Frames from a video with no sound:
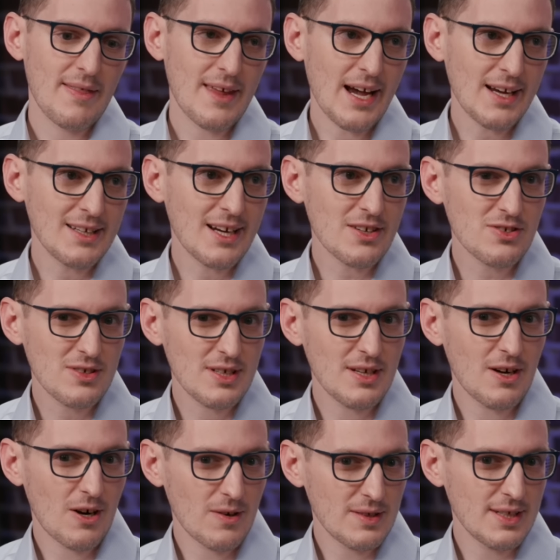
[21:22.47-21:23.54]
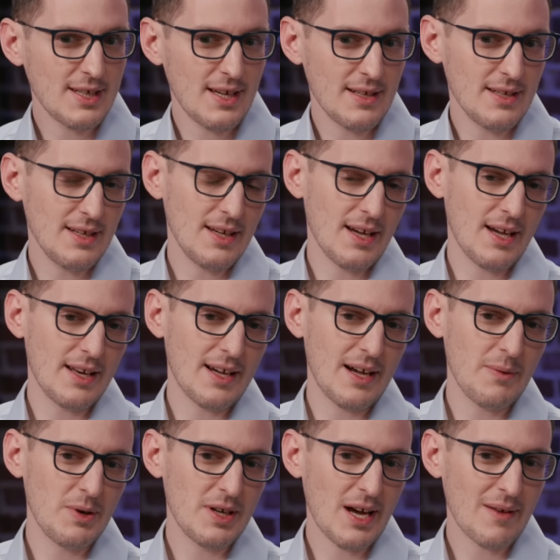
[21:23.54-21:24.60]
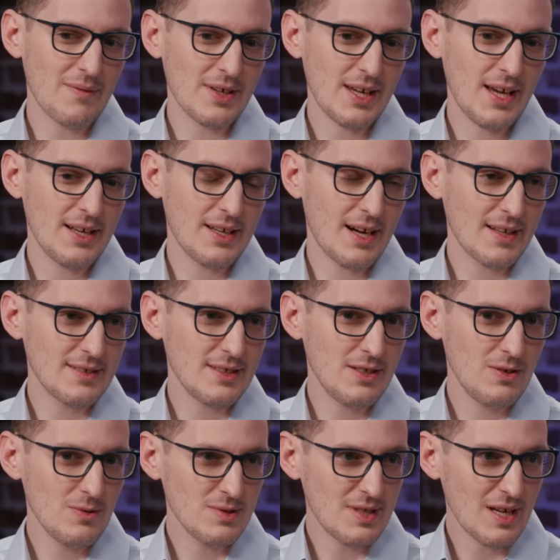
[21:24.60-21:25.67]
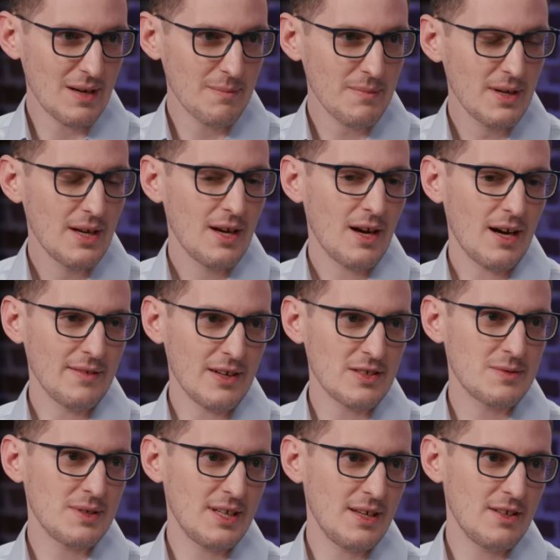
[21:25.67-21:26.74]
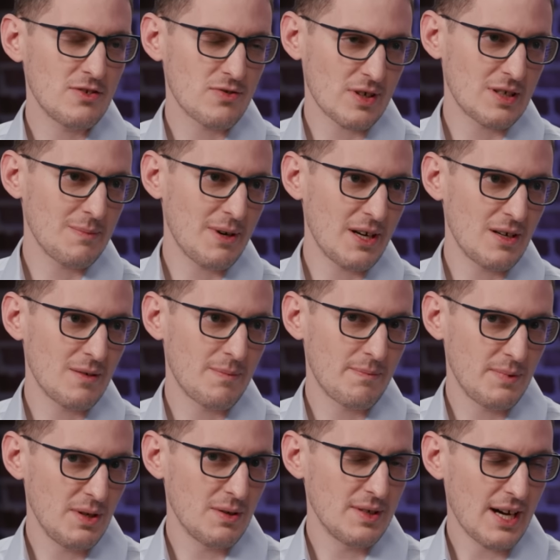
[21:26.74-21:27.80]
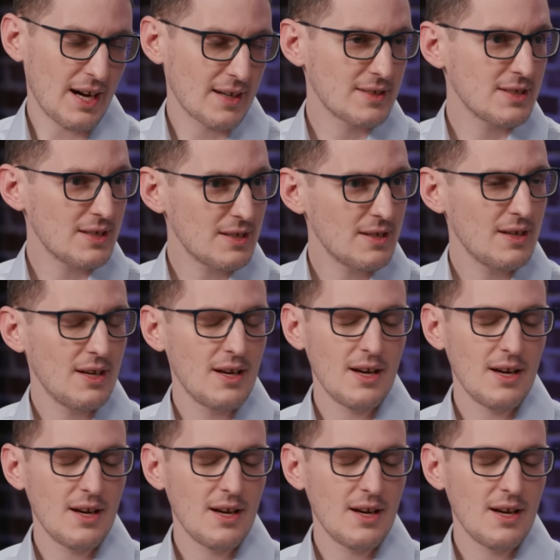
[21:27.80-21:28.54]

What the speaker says: that can actually hurt the kidney, and I would advocate not to use them unless instructed by your doctor.